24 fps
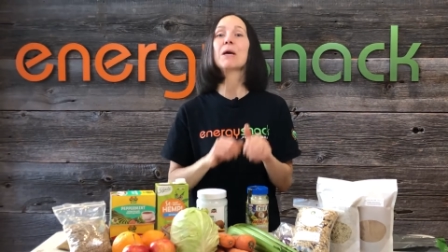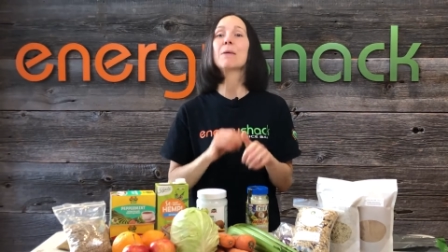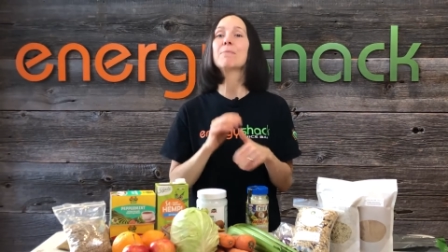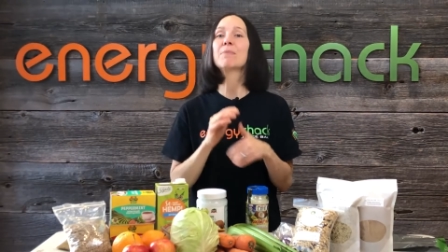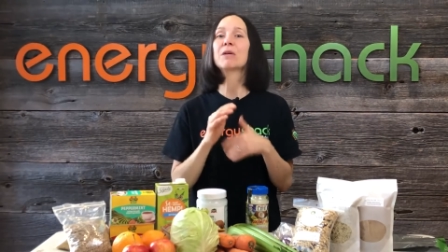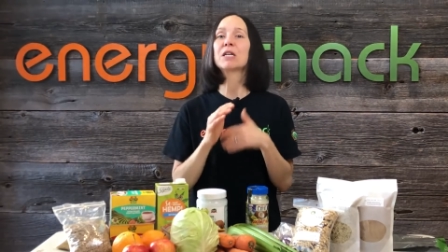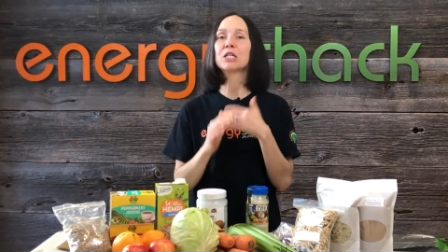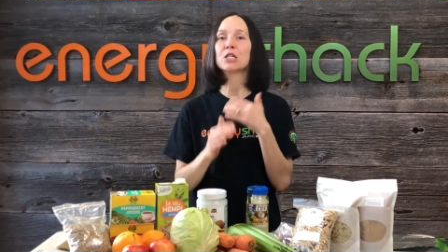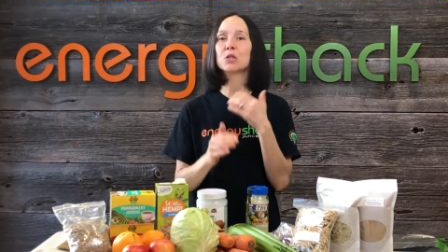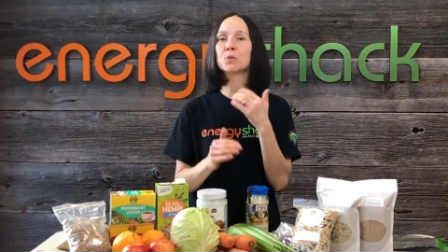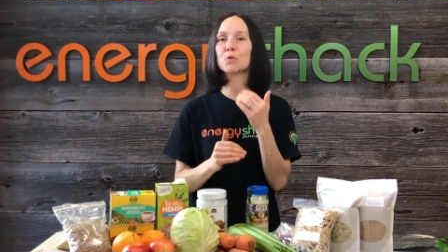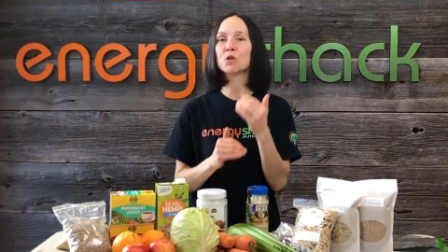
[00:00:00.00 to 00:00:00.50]

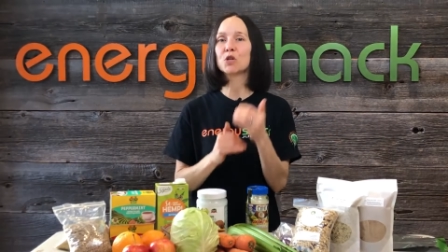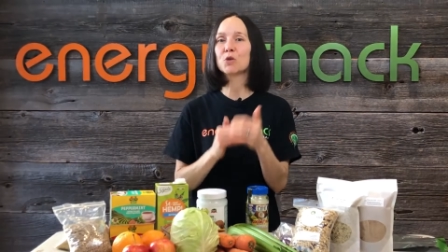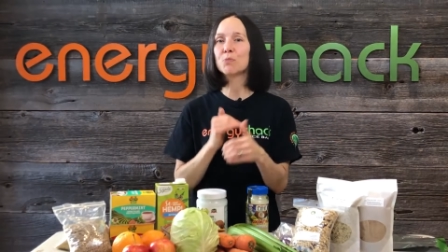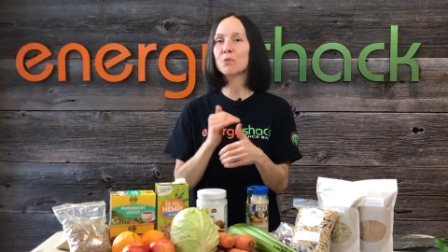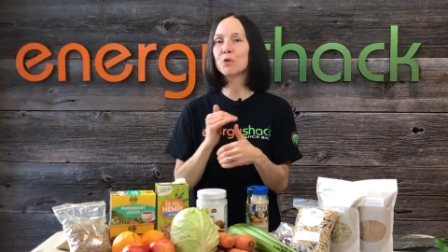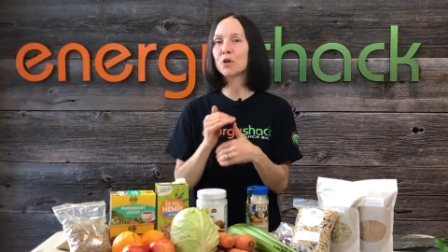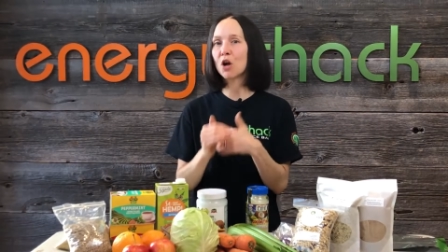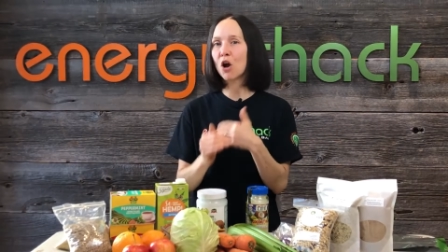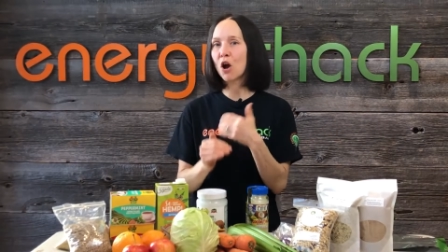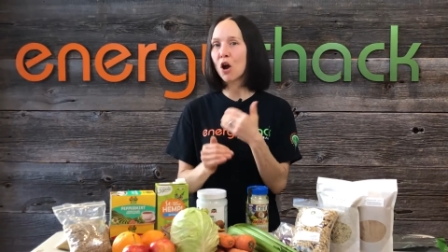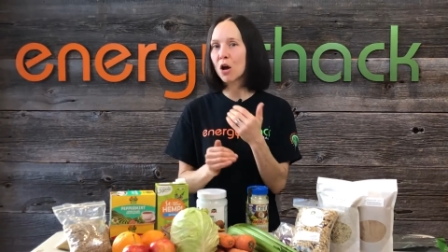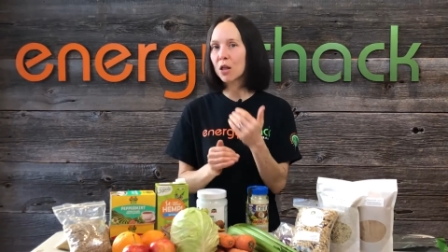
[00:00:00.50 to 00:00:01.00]
because when you
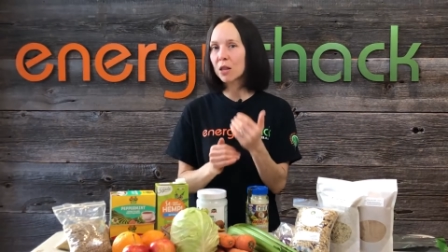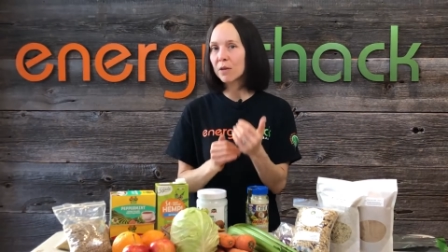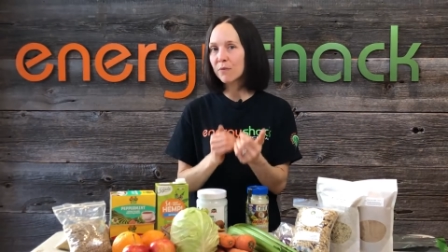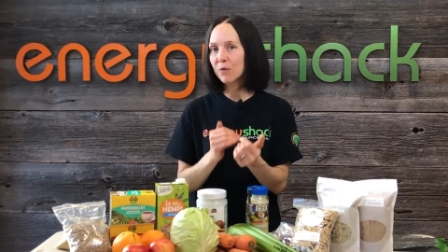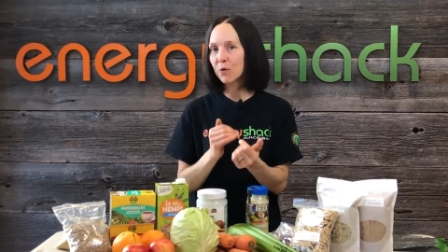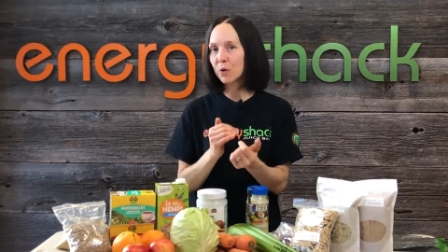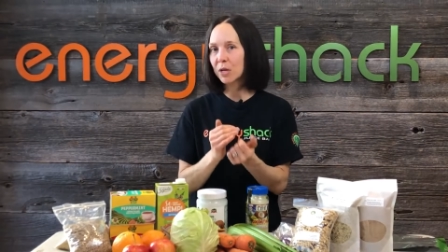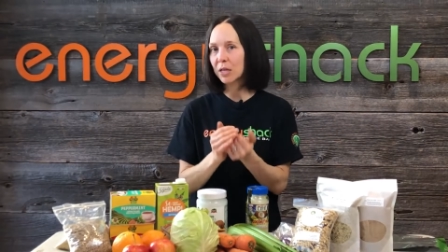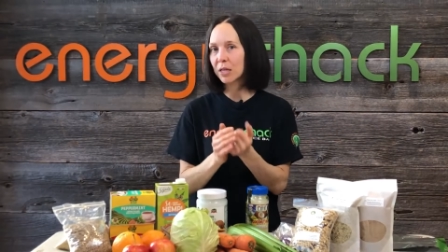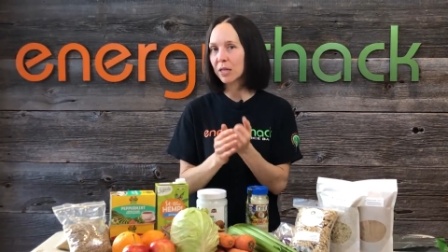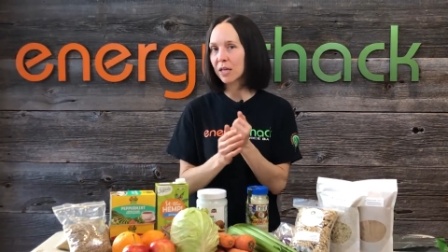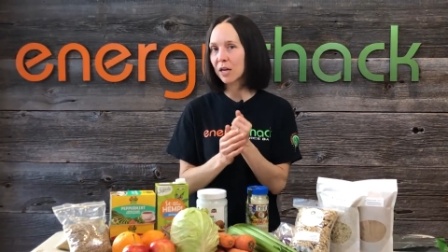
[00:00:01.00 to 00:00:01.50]
put olive
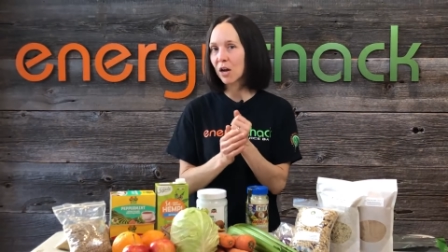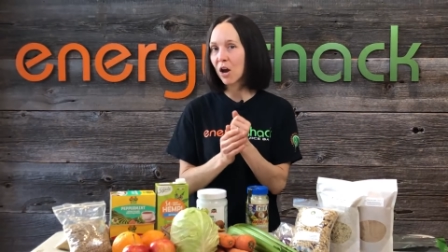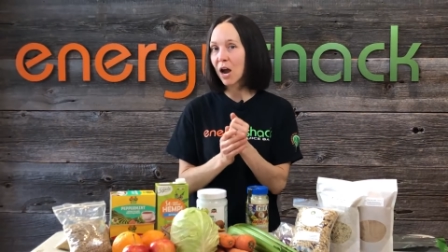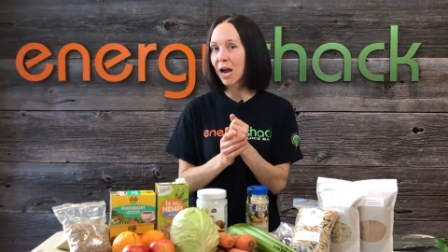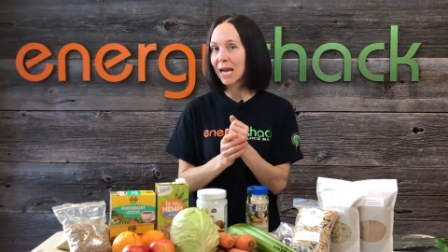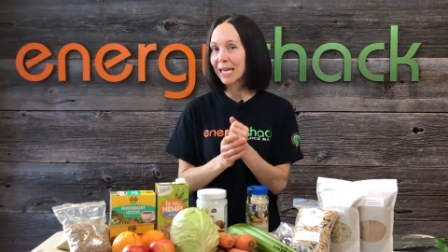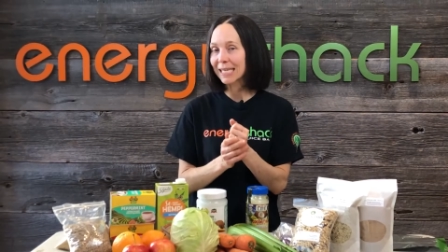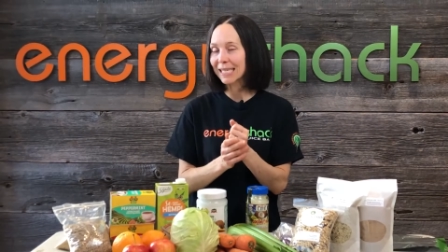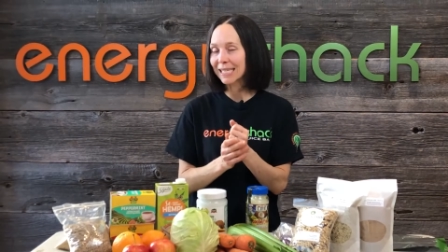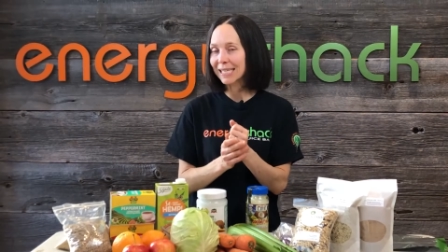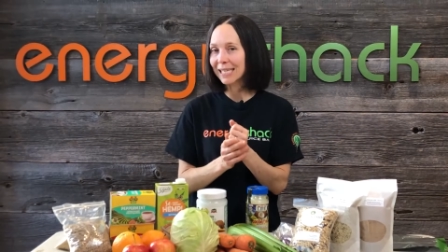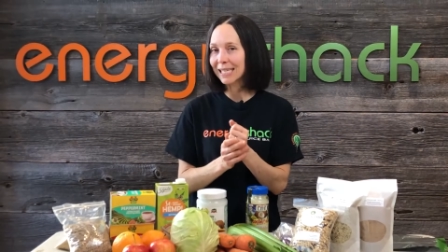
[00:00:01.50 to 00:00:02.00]
oil at
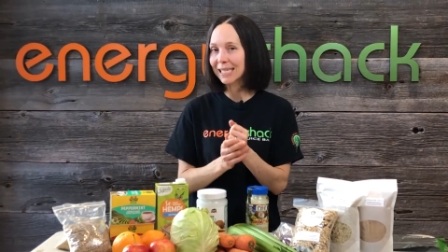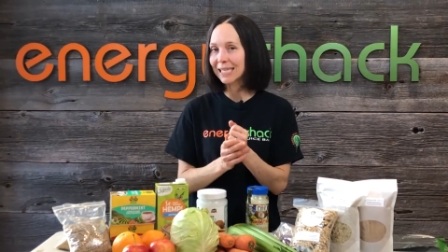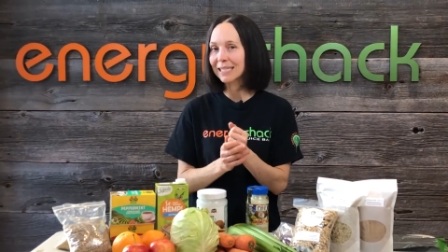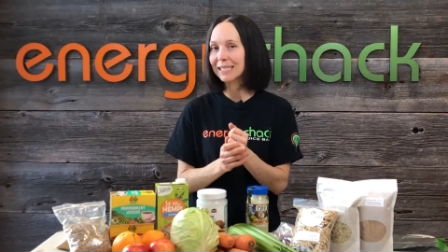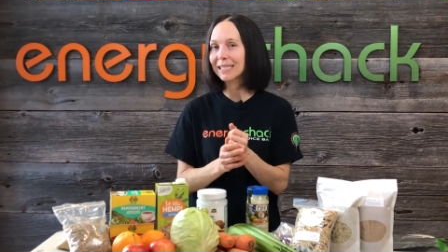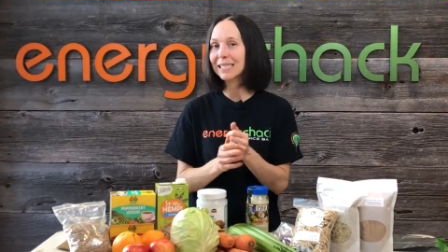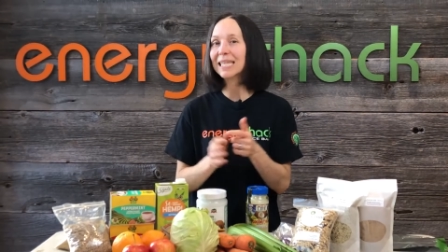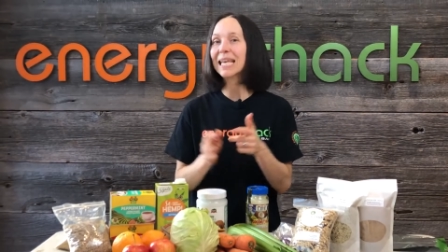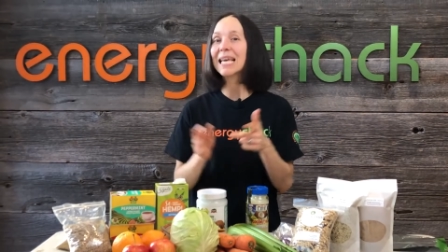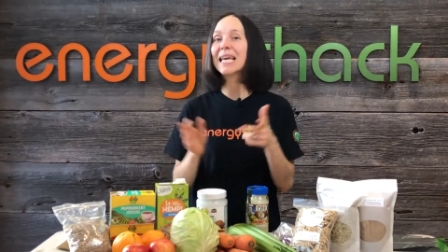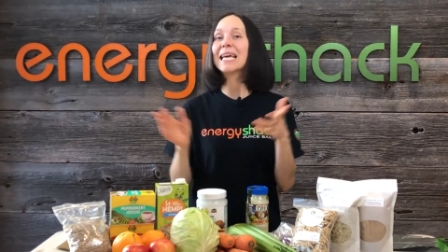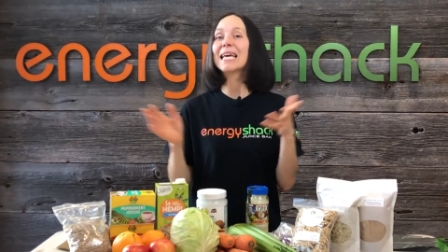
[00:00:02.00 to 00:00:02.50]
high
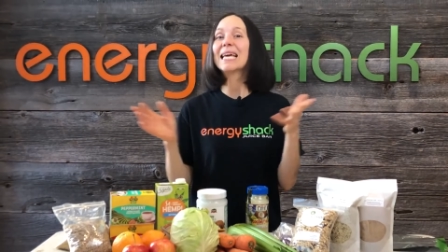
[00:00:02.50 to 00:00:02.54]
heats,